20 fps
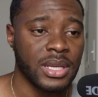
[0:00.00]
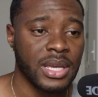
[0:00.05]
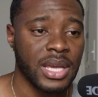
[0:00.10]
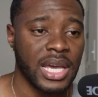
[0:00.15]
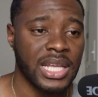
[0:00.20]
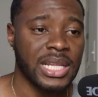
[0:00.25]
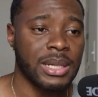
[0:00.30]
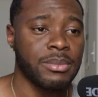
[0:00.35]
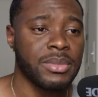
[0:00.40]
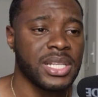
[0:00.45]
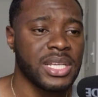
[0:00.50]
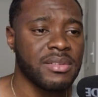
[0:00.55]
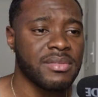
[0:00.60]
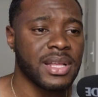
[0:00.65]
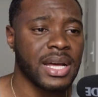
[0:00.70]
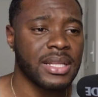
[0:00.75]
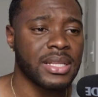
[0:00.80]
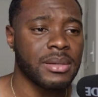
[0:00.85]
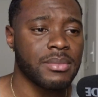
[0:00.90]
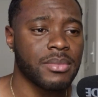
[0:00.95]
And I believe
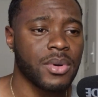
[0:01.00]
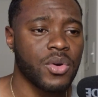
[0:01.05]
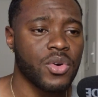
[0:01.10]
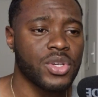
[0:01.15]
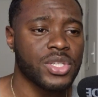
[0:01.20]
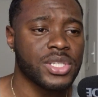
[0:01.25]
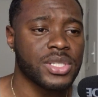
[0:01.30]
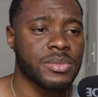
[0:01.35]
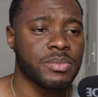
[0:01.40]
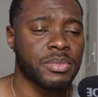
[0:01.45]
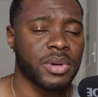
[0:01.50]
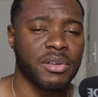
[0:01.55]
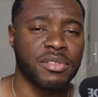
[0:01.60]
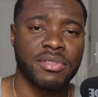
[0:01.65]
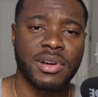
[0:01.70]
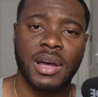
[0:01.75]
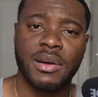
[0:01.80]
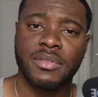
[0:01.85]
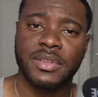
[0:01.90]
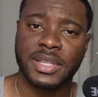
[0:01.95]
that the most
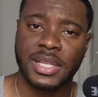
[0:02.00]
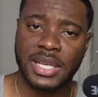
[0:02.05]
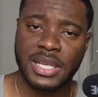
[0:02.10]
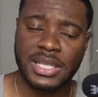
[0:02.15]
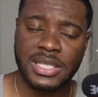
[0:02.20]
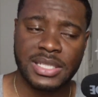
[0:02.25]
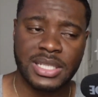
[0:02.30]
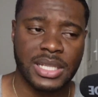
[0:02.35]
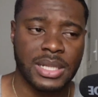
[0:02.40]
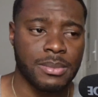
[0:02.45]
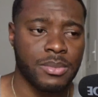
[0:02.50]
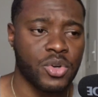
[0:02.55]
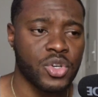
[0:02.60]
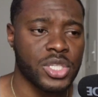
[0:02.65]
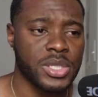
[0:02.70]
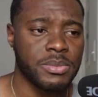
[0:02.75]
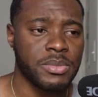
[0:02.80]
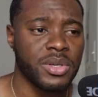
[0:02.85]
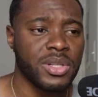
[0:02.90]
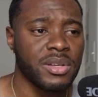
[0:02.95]
profound things and the
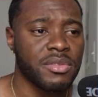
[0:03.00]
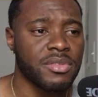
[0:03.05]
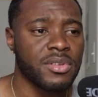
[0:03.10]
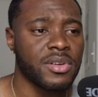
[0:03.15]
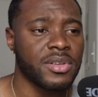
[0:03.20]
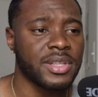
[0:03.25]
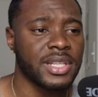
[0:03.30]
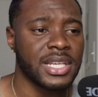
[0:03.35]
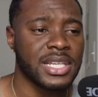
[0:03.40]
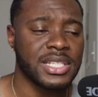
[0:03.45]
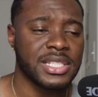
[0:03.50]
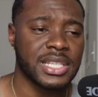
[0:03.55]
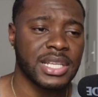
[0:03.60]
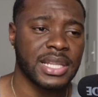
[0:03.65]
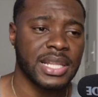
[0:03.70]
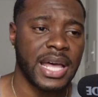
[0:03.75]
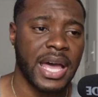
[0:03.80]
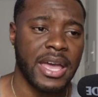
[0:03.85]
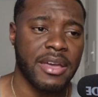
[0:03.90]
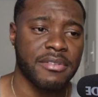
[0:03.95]
most beautiful things
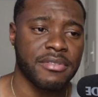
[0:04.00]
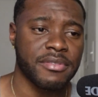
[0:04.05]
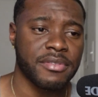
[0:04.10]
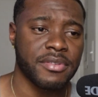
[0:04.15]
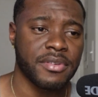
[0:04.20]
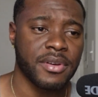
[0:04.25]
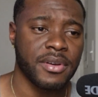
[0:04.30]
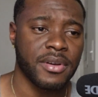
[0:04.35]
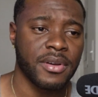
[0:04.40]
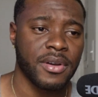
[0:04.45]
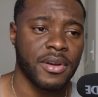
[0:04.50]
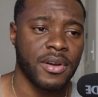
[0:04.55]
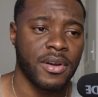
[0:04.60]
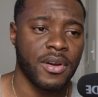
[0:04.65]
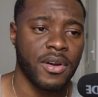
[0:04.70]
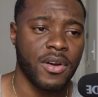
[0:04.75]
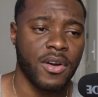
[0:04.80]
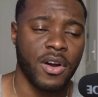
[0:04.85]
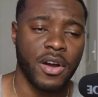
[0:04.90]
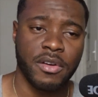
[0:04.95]
in life
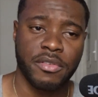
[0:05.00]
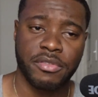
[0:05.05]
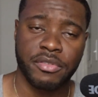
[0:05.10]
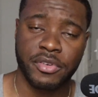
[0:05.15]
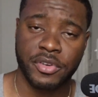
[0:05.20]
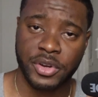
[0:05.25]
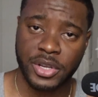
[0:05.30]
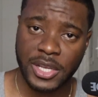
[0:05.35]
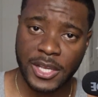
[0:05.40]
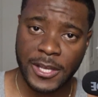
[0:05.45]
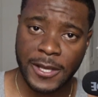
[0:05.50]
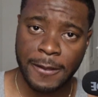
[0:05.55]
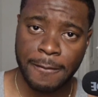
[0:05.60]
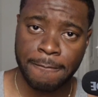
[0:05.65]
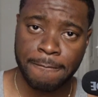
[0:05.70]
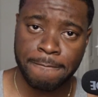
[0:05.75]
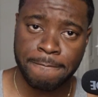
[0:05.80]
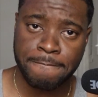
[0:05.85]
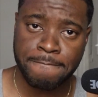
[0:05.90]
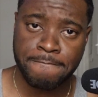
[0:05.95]
are free.
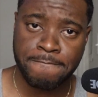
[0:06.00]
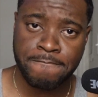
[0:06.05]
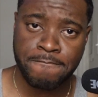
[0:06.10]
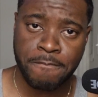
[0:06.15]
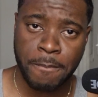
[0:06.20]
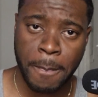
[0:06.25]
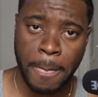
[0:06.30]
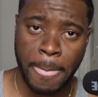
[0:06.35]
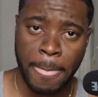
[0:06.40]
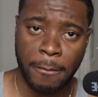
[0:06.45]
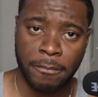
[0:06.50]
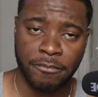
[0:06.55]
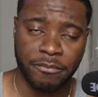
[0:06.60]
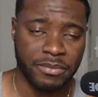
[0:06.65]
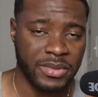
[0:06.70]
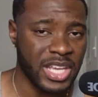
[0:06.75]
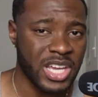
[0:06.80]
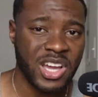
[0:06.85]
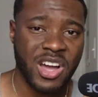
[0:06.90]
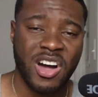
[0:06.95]

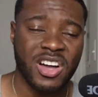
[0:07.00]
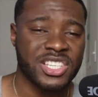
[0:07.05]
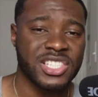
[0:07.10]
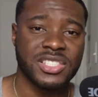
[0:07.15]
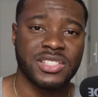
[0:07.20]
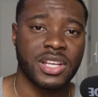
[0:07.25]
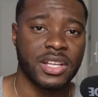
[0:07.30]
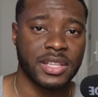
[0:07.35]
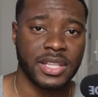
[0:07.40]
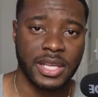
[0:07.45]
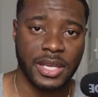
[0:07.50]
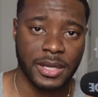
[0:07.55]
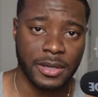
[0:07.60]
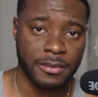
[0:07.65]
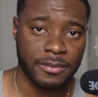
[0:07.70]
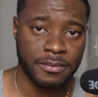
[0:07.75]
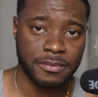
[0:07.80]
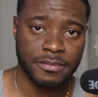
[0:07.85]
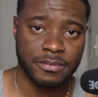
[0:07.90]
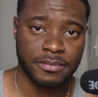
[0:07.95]
They cost nothing.
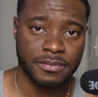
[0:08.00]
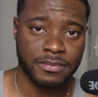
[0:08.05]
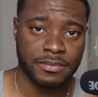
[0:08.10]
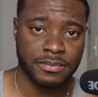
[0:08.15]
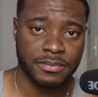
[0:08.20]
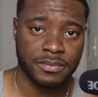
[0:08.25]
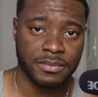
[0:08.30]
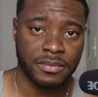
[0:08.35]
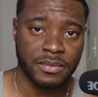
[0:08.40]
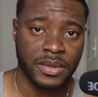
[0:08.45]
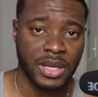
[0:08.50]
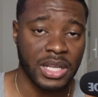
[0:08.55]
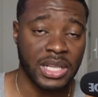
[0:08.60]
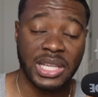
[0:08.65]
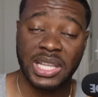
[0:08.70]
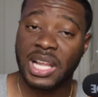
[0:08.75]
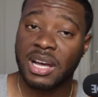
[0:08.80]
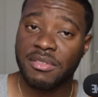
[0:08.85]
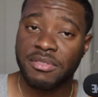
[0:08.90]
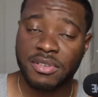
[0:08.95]

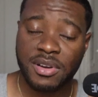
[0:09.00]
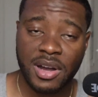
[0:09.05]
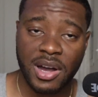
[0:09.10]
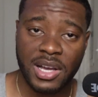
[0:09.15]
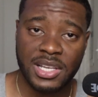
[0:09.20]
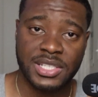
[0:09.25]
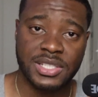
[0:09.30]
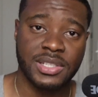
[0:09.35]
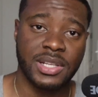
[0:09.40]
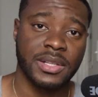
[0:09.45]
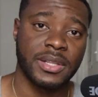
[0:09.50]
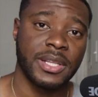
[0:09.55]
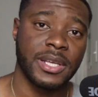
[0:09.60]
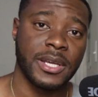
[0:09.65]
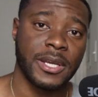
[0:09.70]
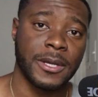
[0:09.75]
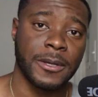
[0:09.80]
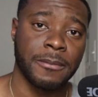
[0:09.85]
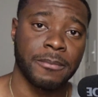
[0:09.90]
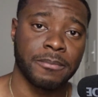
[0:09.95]
Love costs
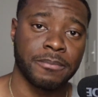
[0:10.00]
nothing.